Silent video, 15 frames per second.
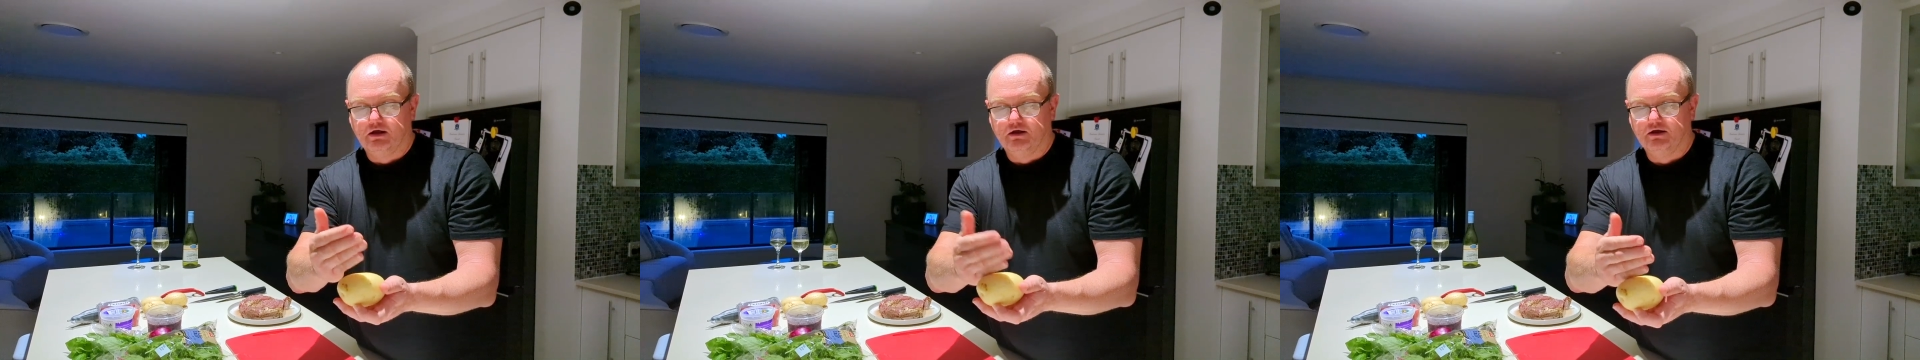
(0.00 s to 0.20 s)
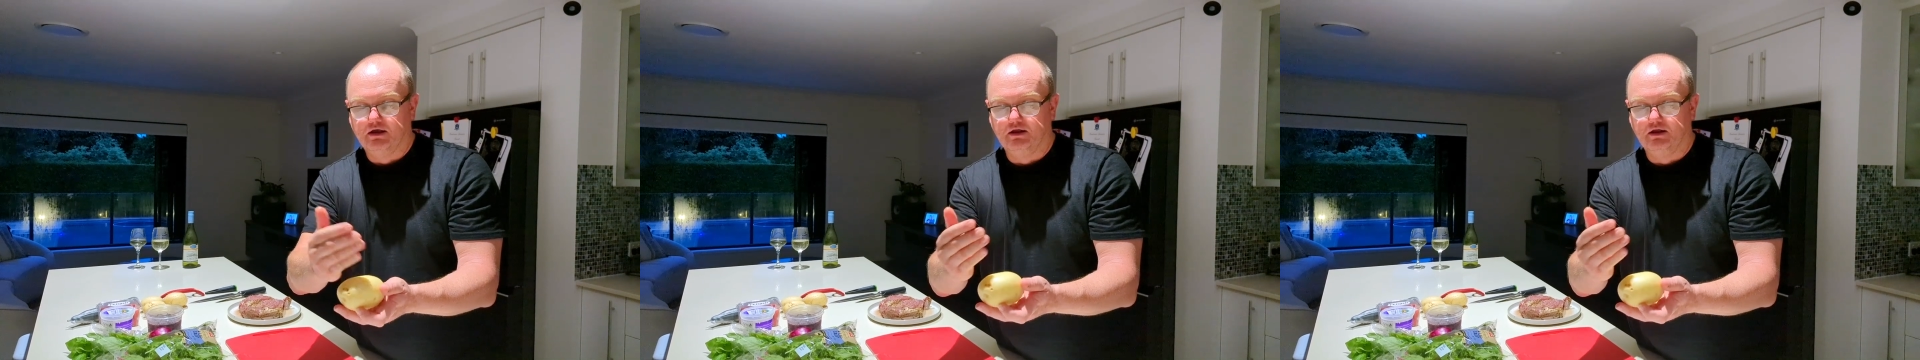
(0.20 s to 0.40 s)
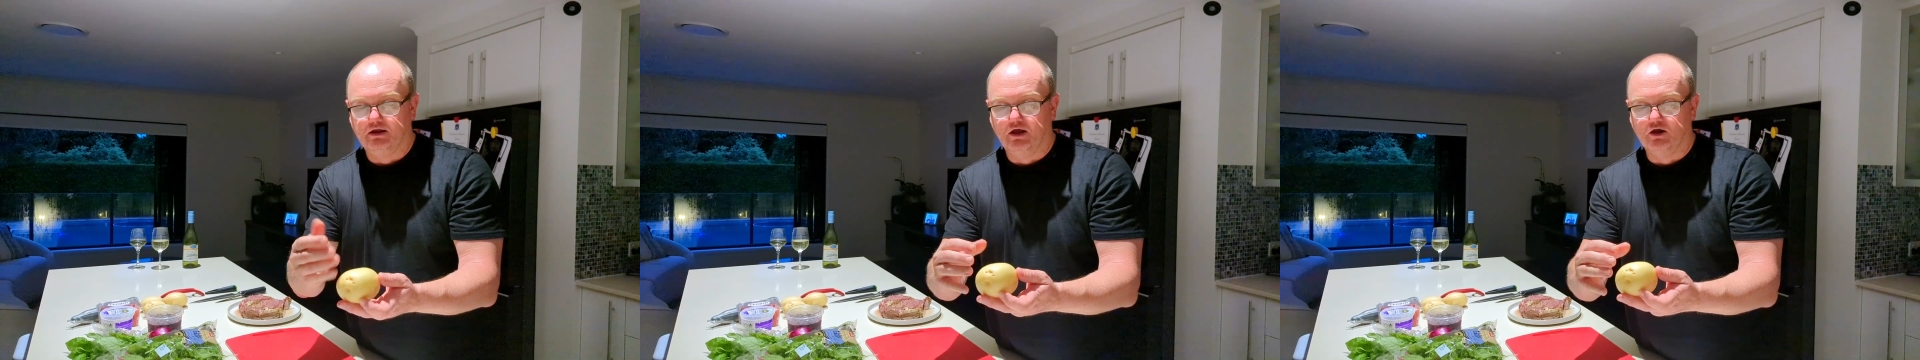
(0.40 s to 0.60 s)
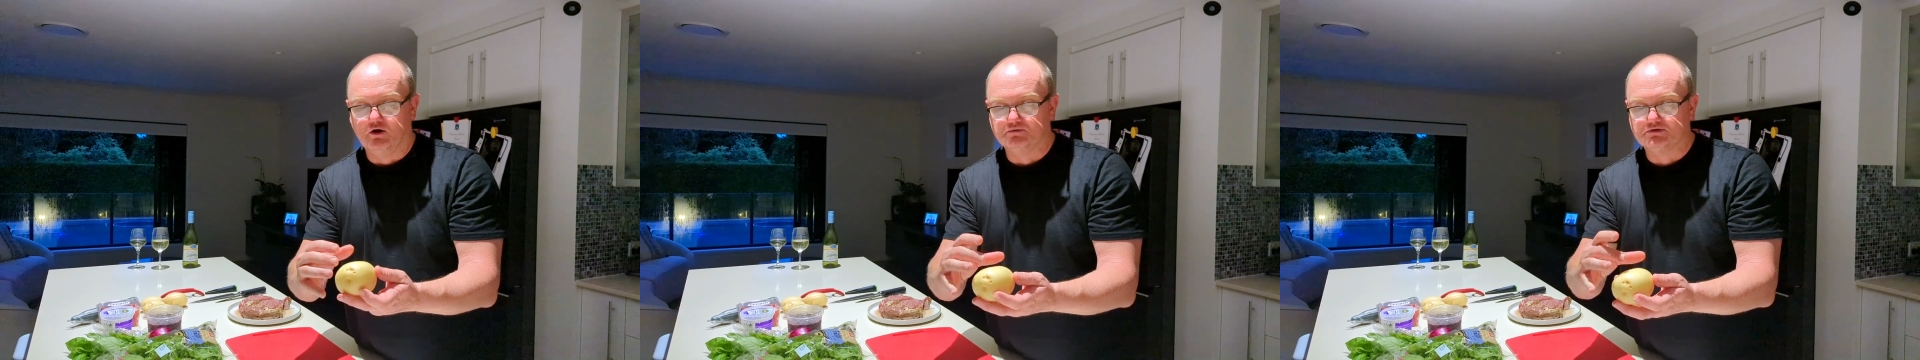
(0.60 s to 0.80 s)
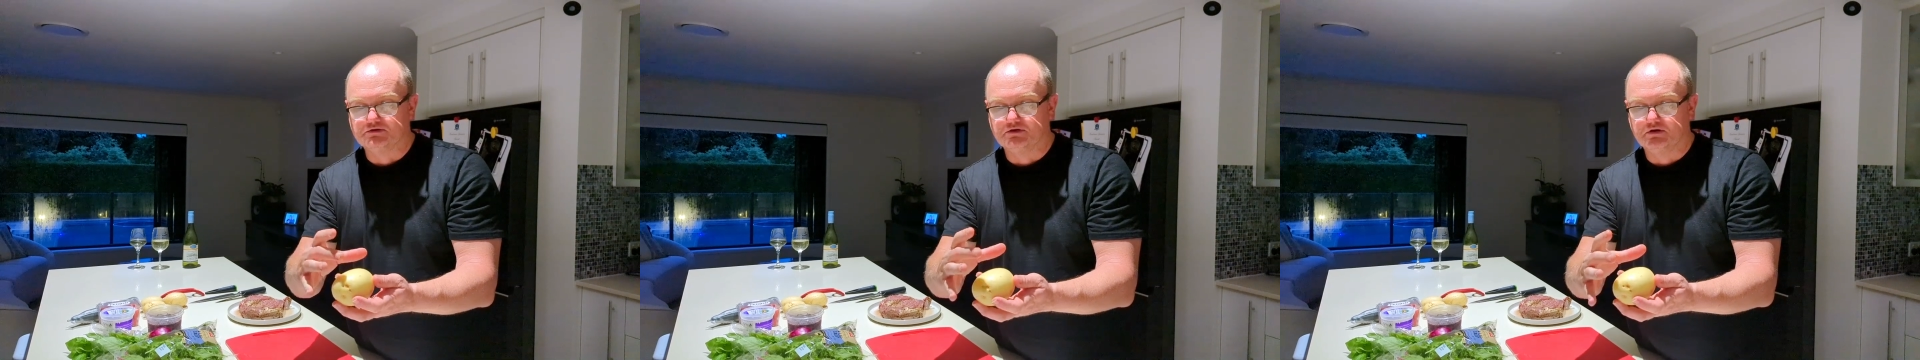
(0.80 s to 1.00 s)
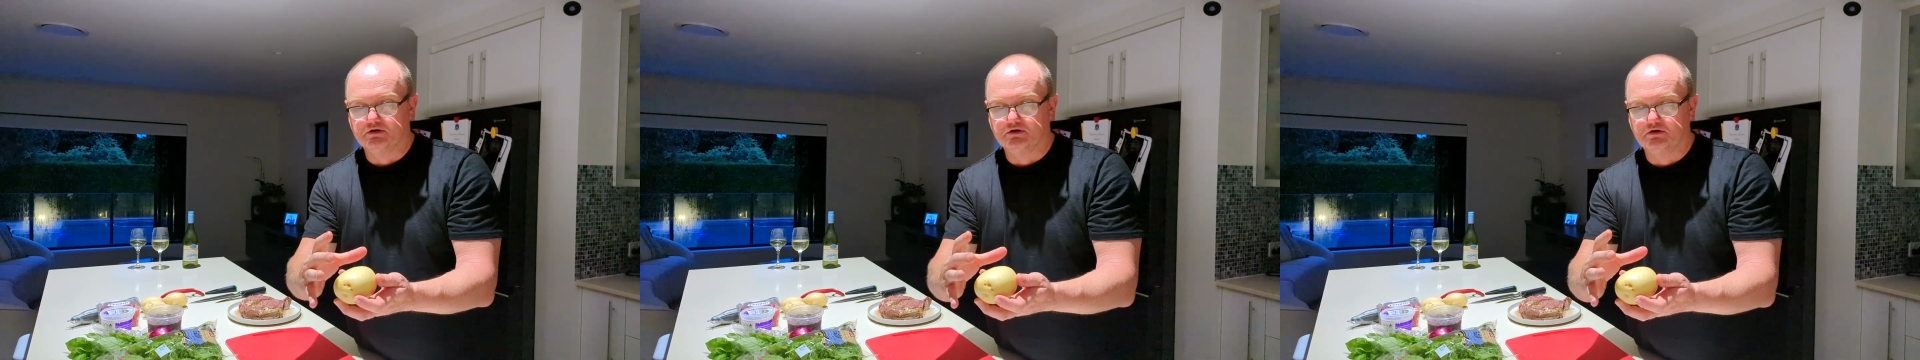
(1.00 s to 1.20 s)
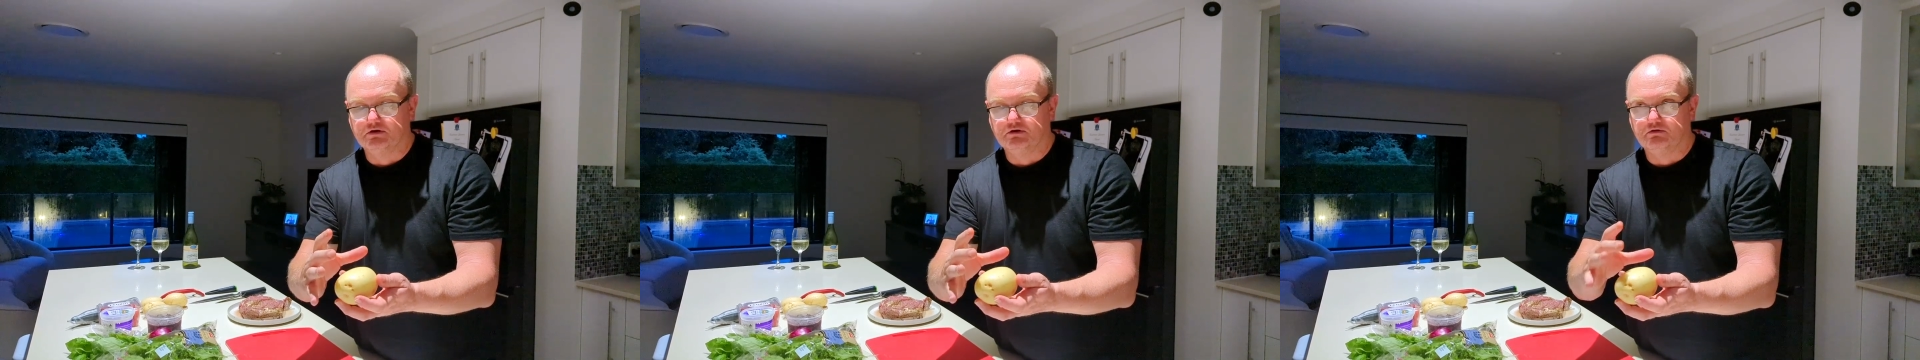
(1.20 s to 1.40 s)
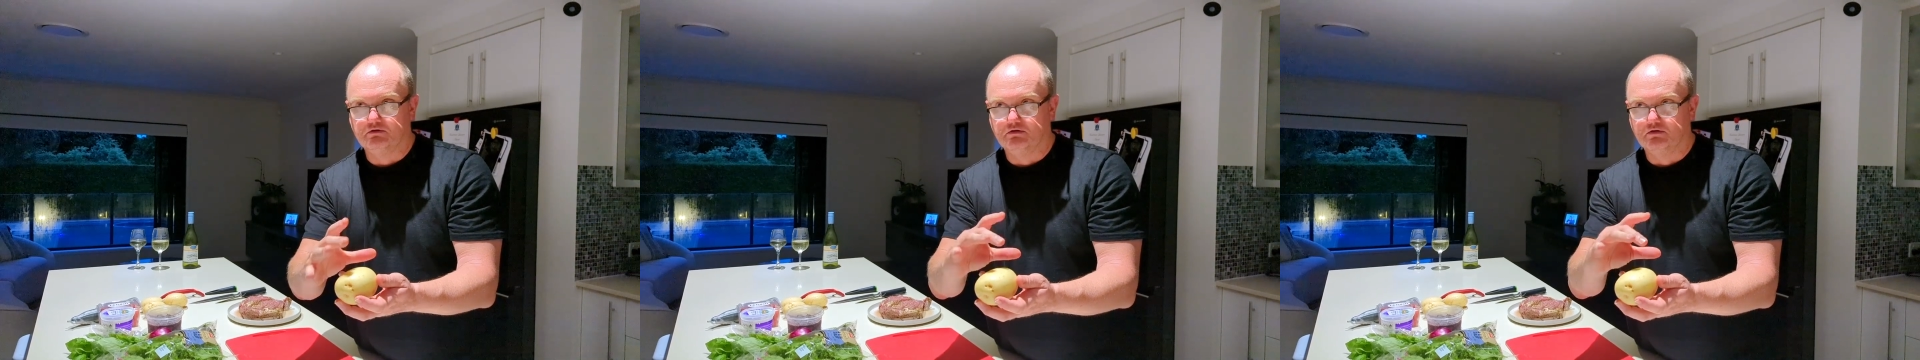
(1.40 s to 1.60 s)
it helps the
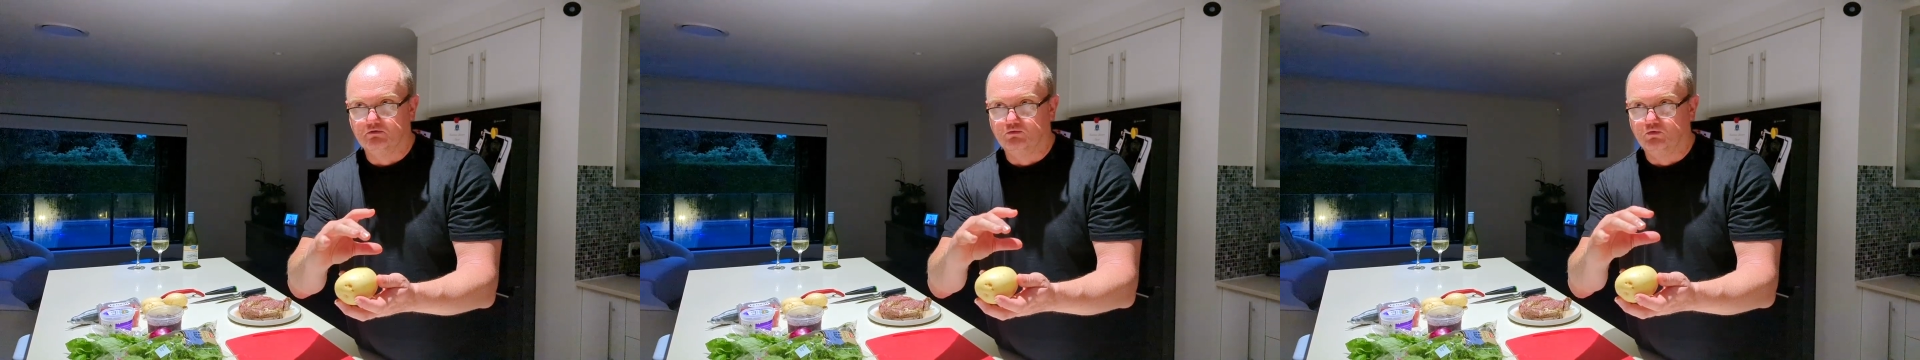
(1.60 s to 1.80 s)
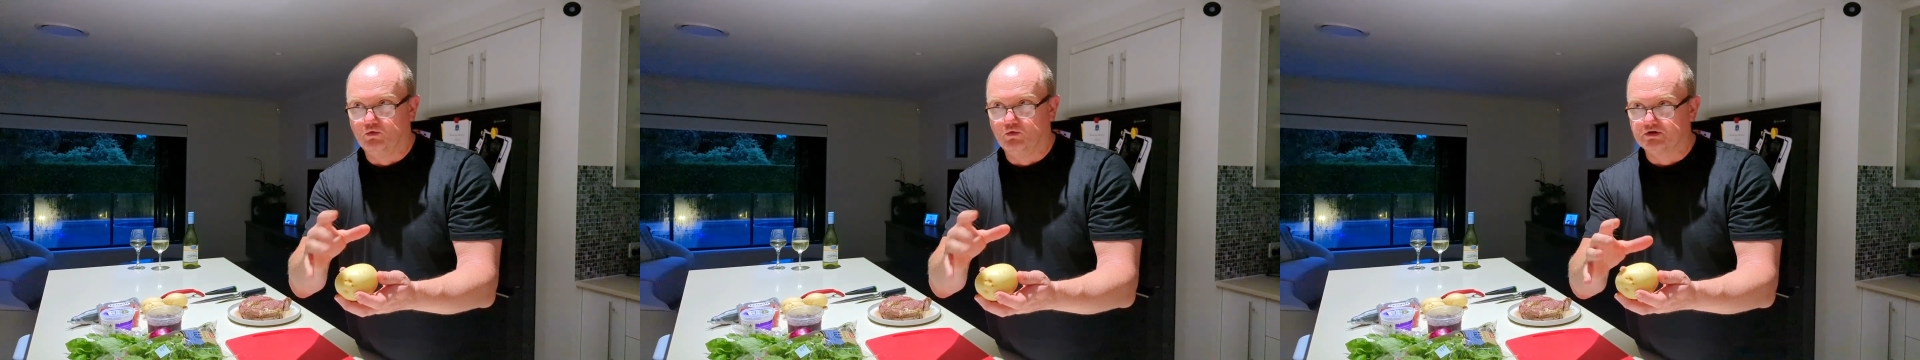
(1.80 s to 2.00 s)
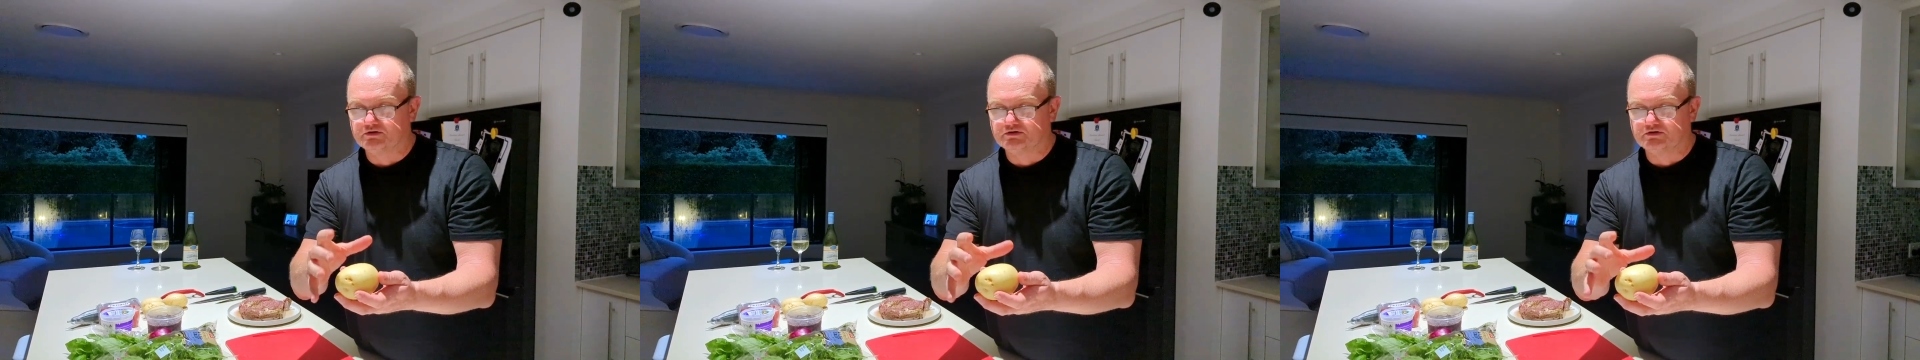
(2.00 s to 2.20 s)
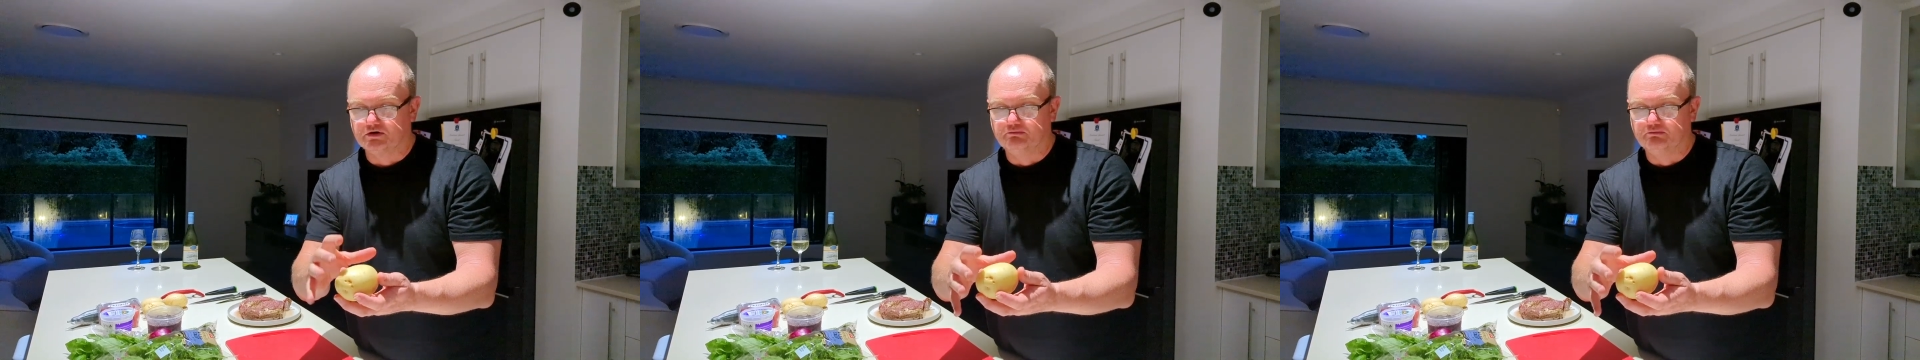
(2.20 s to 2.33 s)
water sort of